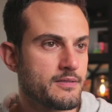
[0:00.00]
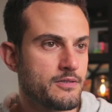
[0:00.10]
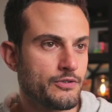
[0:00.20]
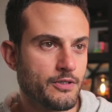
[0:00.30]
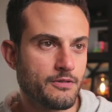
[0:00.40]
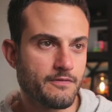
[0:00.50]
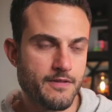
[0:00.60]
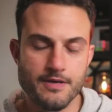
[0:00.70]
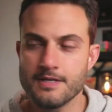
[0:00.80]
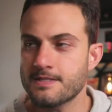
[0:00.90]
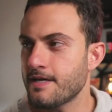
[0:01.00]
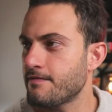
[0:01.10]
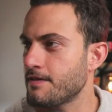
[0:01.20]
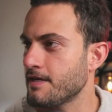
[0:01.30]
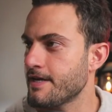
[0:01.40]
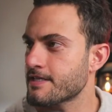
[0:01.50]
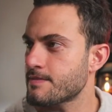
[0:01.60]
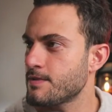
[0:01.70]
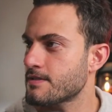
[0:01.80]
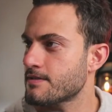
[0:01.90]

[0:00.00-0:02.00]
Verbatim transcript: Not looking good for Thursday for the announcement.